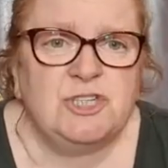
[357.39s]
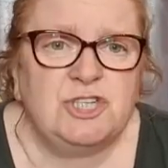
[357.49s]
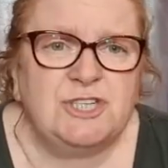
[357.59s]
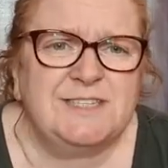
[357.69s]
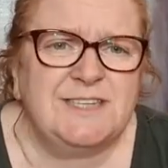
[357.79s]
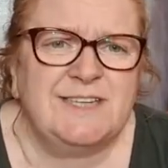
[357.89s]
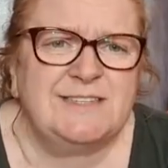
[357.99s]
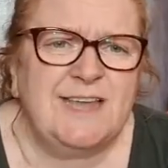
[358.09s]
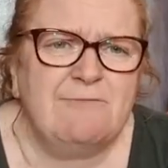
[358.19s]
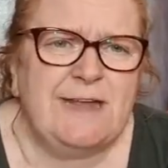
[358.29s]
Just as
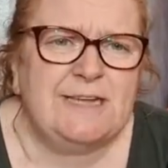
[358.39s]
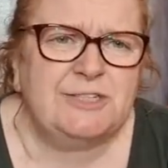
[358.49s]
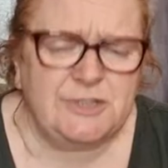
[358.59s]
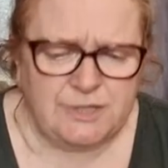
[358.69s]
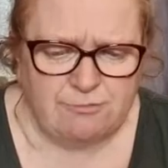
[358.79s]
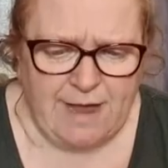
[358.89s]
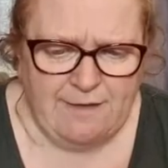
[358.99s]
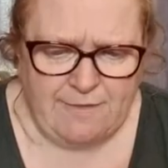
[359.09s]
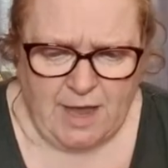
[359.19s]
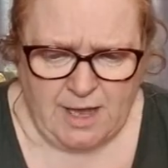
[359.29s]
they reached the
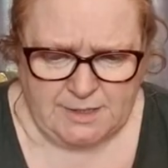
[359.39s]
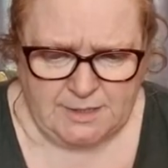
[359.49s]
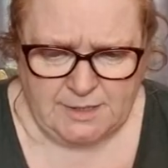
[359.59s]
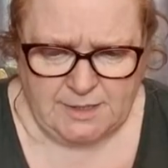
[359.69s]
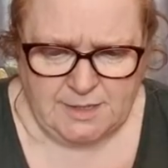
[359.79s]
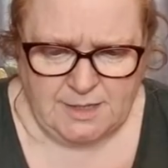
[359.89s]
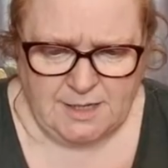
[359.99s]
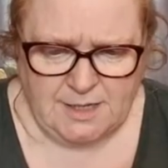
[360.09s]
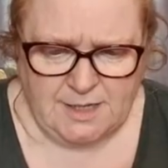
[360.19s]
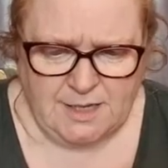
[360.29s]
graveyard,
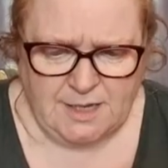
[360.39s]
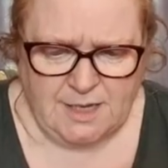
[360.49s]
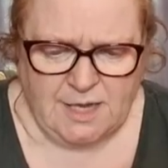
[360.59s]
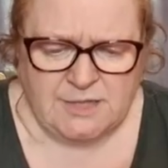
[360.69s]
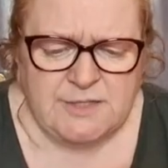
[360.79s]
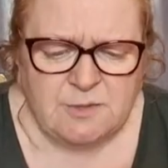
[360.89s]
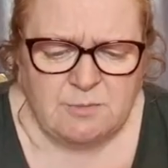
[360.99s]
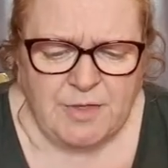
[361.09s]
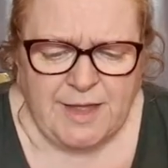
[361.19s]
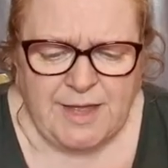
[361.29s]

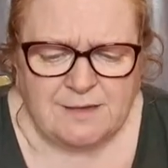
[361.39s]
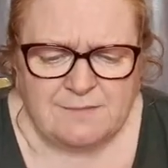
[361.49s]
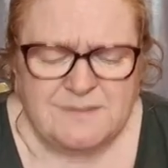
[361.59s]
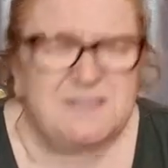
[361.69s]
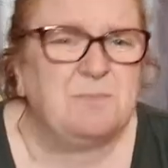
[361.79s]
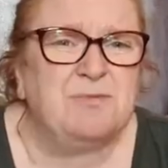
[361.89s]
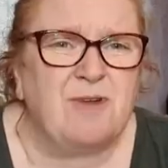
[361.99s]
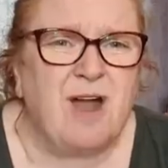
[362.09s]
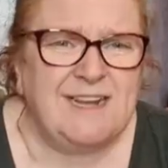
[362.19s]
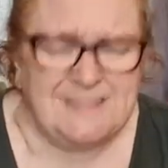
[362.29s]
something
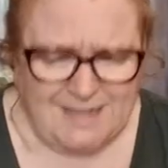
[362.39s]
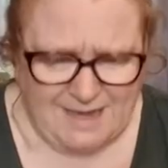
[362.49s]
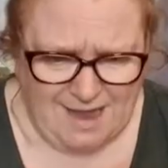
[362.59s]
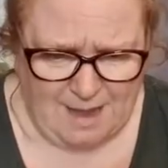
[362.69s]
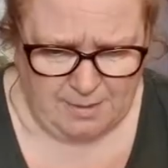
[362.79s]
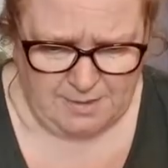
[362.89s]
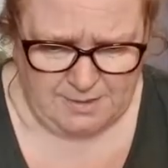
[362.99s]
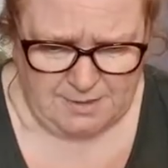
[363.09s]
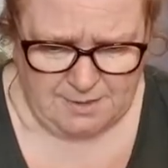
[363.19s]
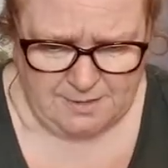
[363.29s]
surprising
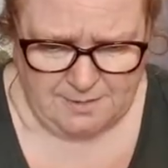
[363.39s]
happened.